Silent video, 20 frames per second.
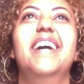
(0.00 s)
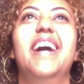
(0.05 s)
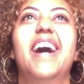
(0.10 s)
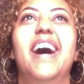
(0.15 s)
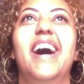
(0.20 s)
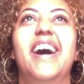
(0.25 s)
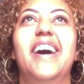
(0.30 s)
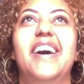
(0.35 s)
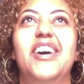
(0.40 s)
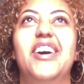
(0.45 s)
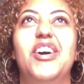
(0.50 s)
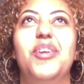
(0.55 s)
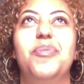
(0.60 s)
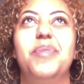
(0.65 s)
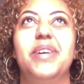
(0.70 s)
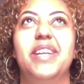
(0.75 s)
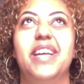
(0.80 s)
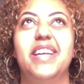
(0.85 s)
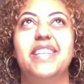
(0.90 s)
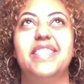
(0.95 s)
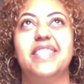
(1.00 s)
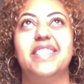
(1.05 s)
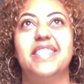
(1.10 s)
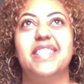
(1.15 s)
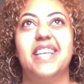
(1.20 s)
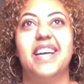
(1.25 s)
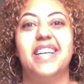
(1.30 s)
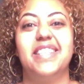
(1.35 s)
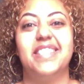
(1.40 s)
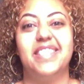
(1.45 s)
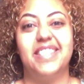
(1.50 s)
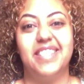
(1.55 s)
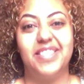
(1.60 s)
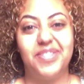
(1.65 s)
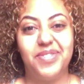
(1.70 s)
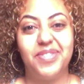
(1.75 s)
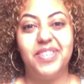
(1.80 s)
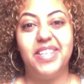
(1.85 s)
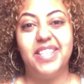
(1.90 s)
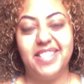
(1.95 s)
And I just had to
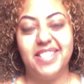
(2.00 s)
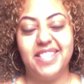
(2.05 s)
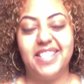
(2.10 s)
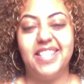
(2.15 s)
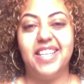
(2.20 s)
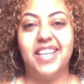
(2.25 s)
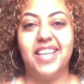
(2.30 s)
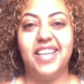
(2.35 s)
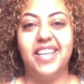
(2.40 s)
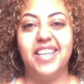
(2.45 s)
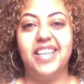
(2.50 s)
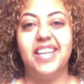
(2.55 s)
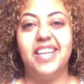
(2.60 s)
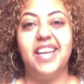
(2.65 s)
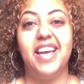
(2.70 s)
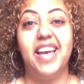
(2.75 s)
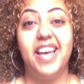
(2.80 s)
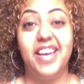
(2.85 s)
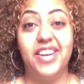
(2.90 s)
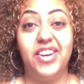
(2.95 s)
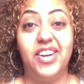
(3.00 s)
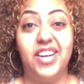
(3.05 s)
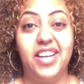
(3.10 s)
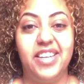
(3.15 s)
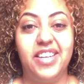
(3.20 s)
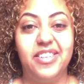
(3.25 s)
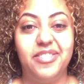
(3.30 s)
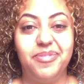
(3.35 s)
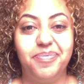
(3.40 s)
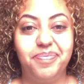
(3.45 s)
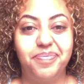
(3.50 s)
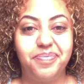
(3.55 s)
confront it like head on.